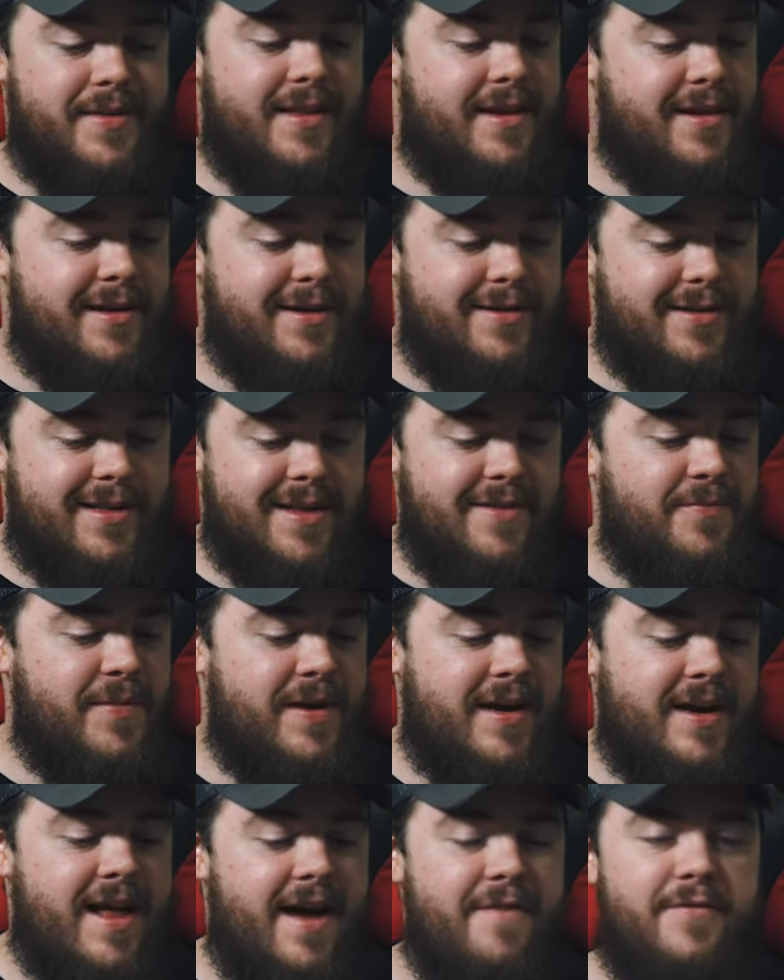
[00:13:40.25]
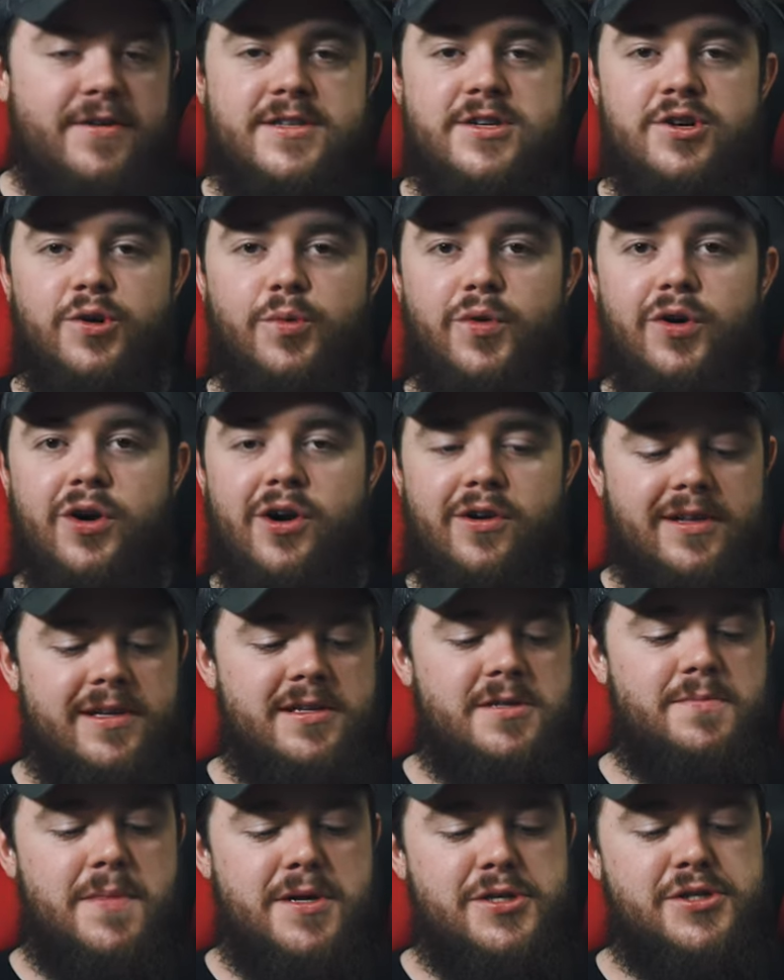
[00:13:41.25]
they have been in every single one or at
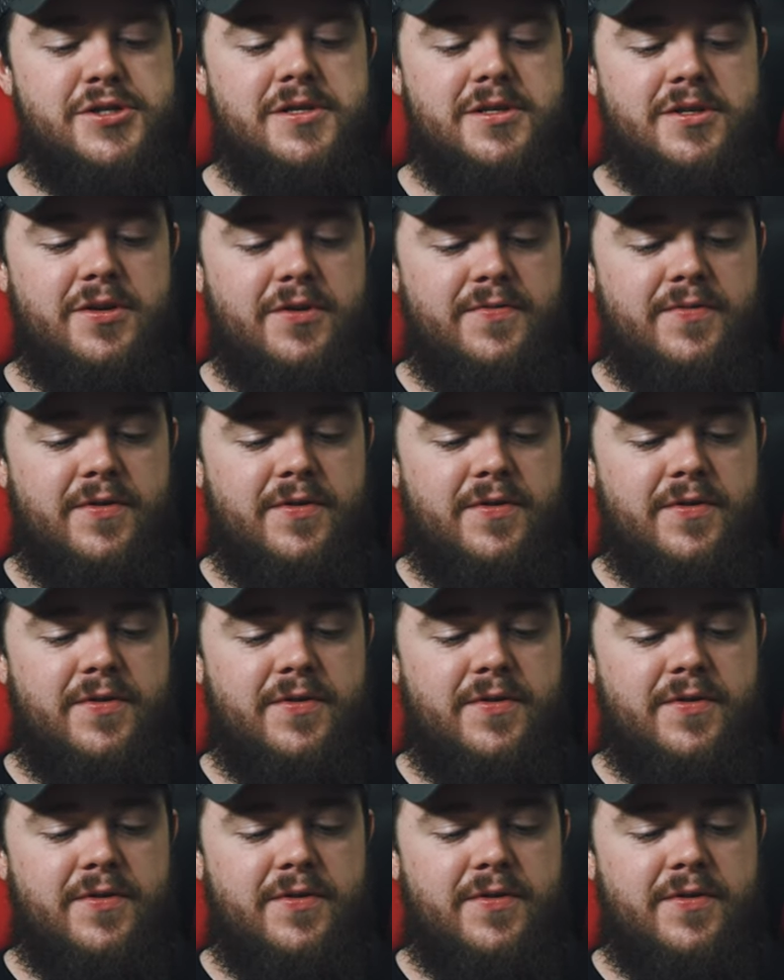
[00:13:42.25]
least mentioned so